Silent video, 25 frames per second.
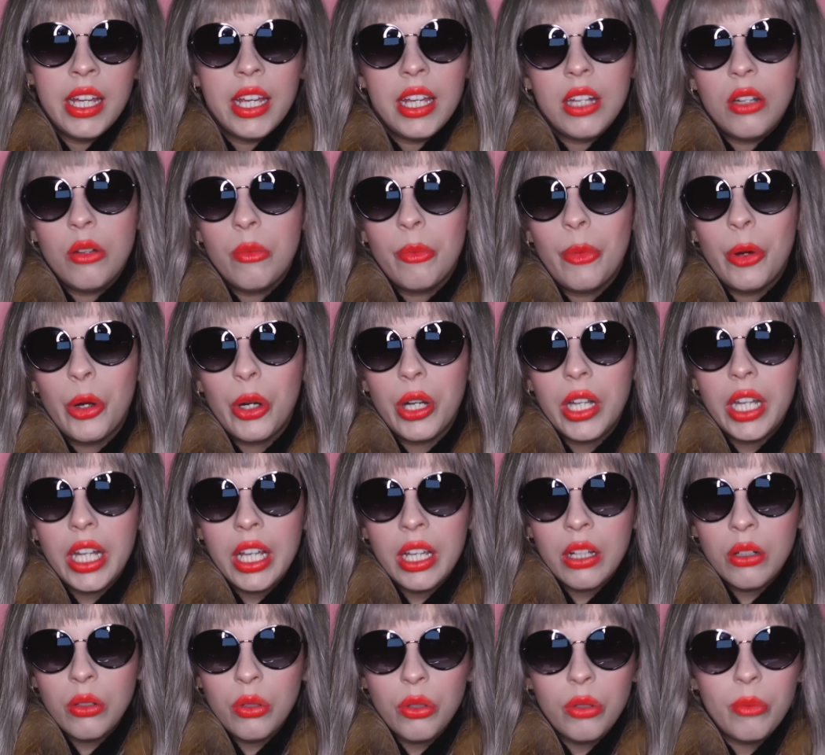In the
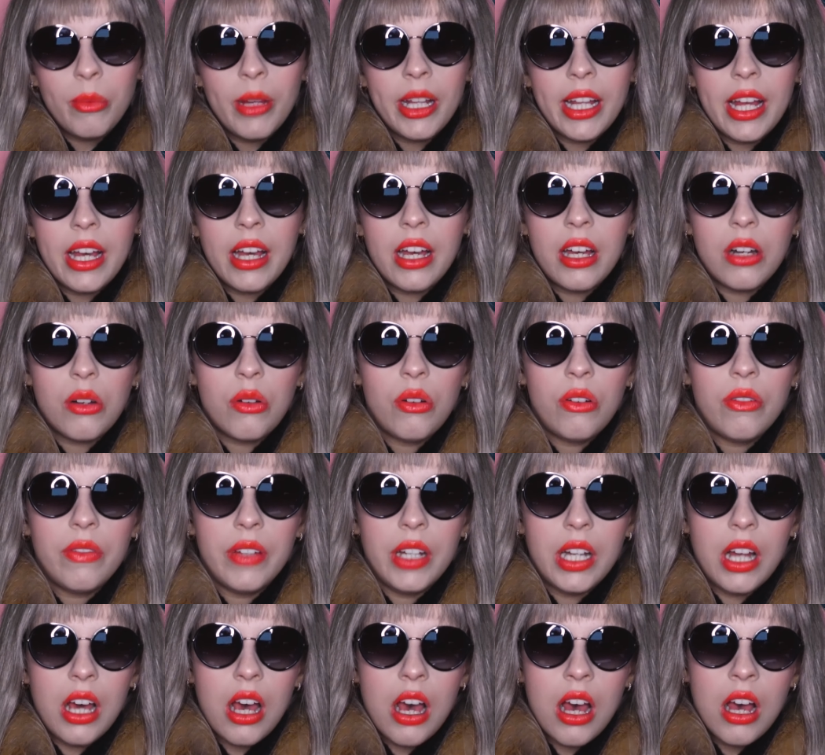morning, Lyudmila
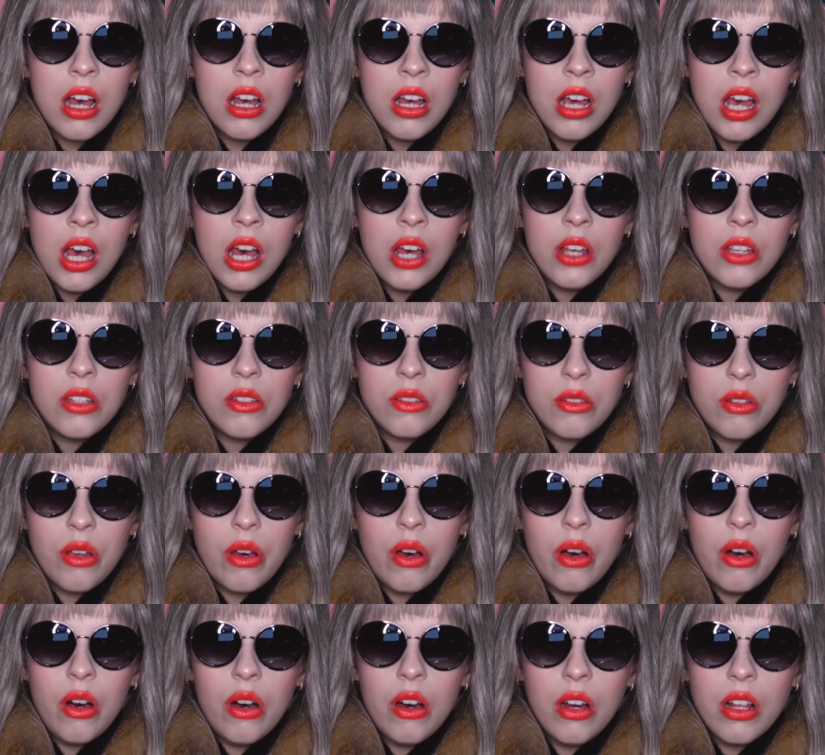Karovina
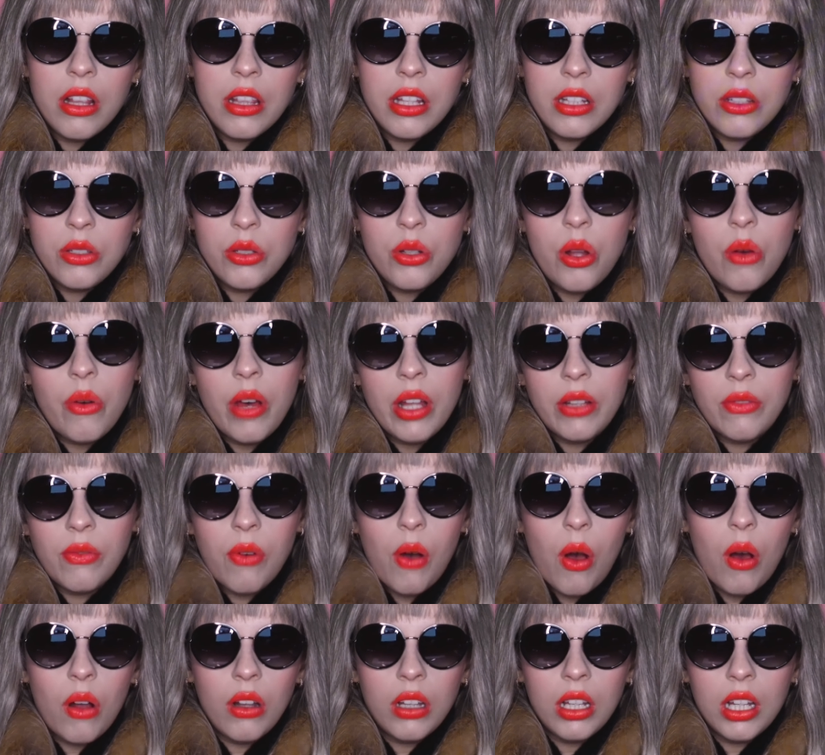saw that snow had
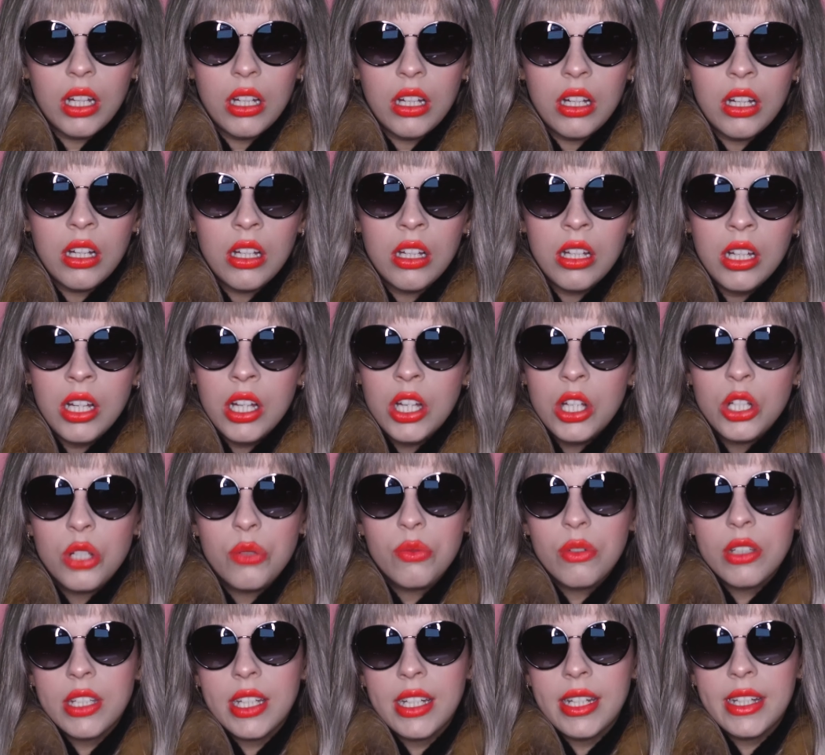fallen.
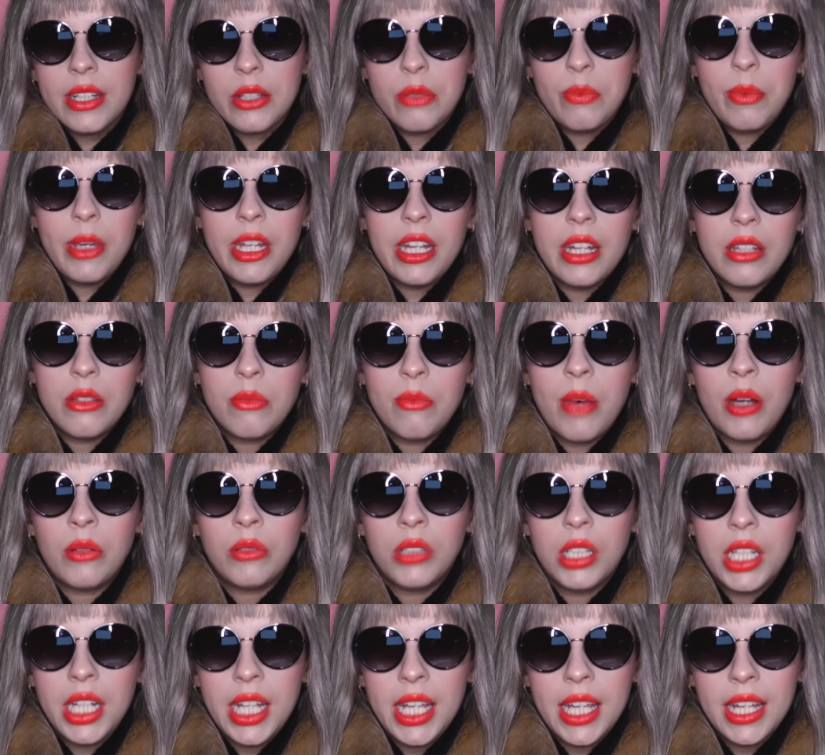She was an experienced
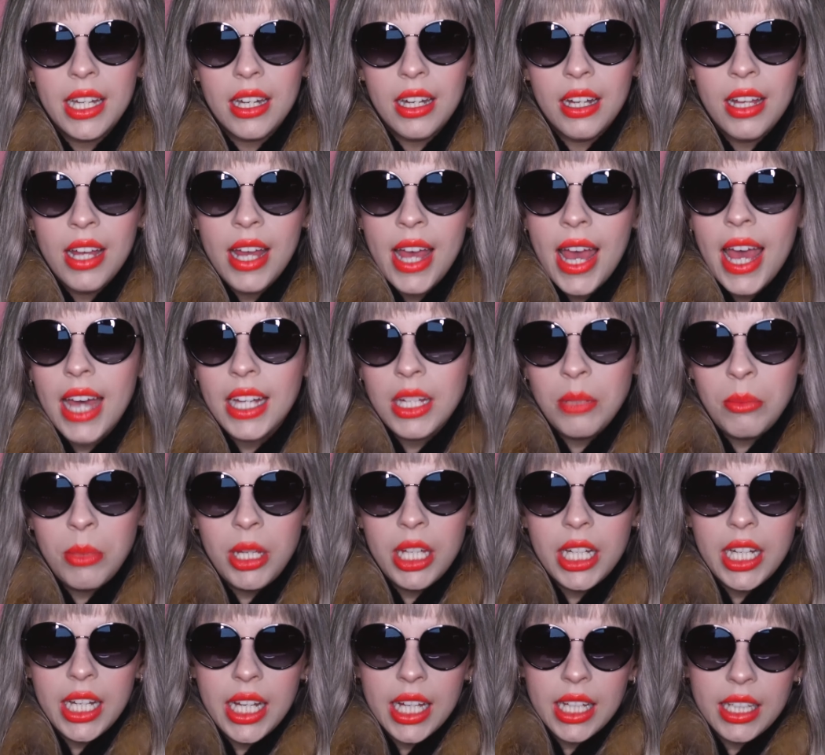mountaineer and
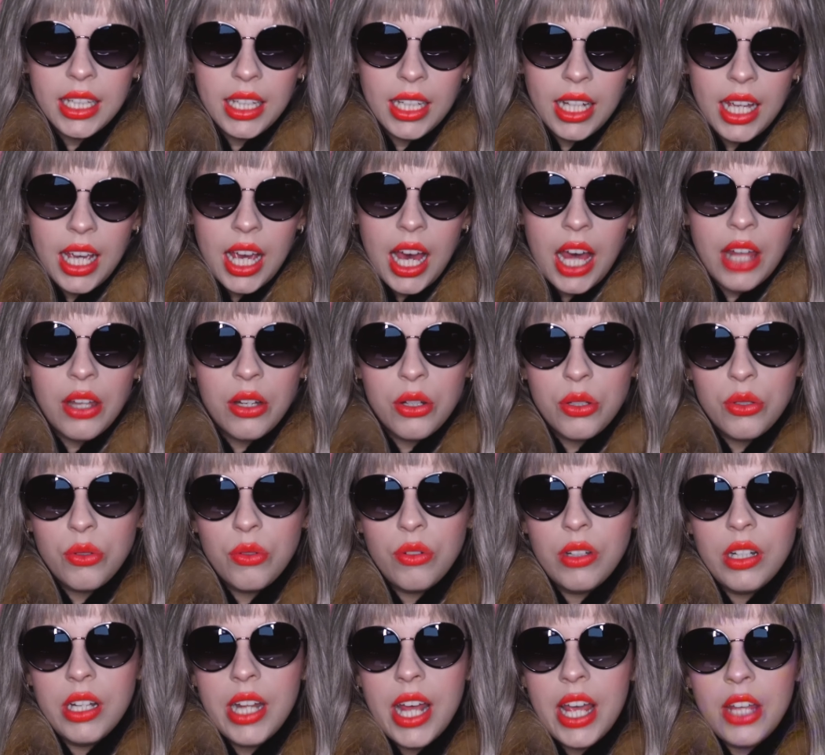immediately
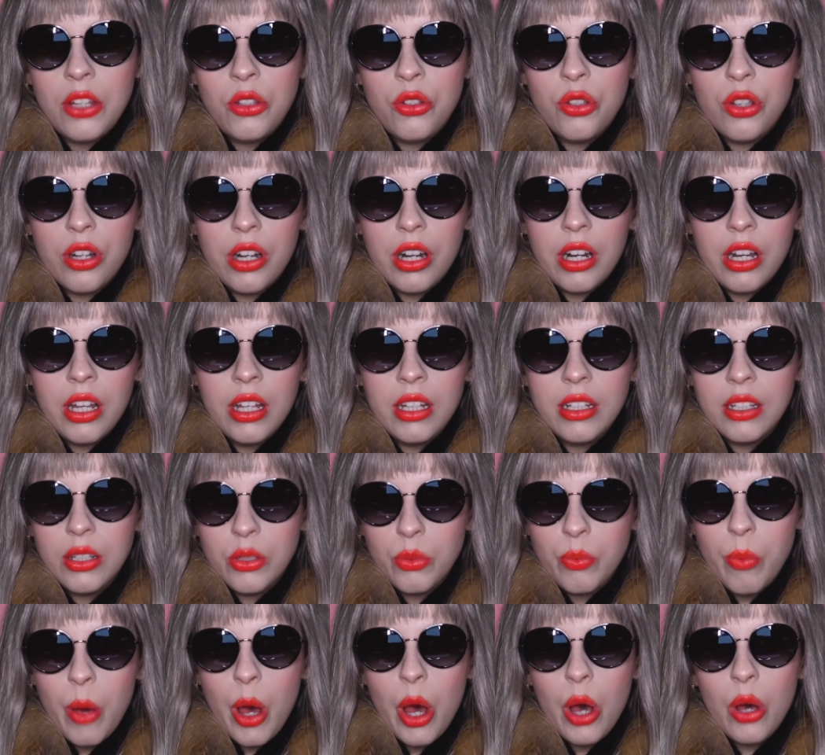understood the danger
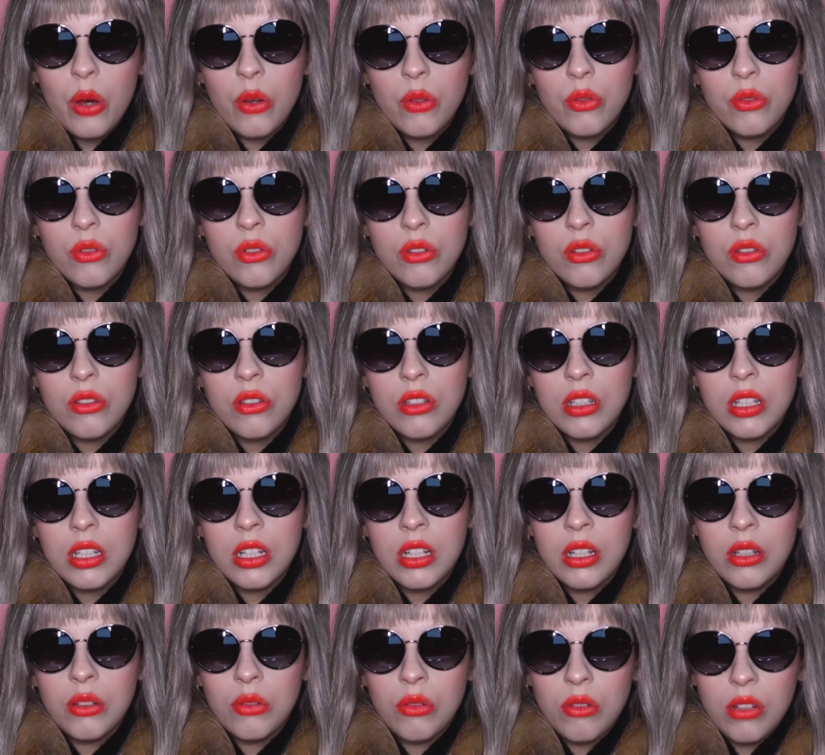disposed
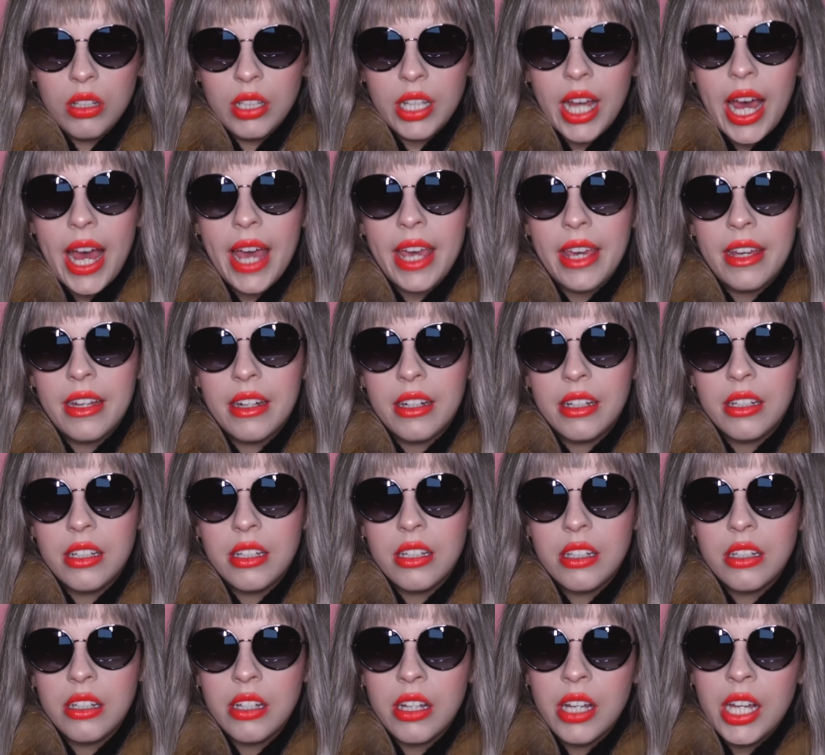to the tired,
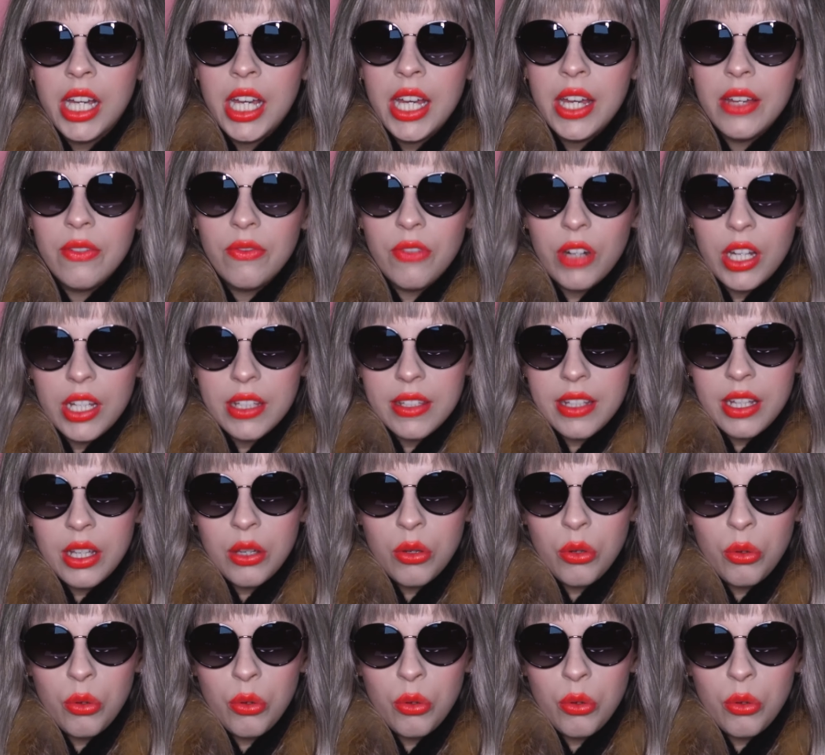freezing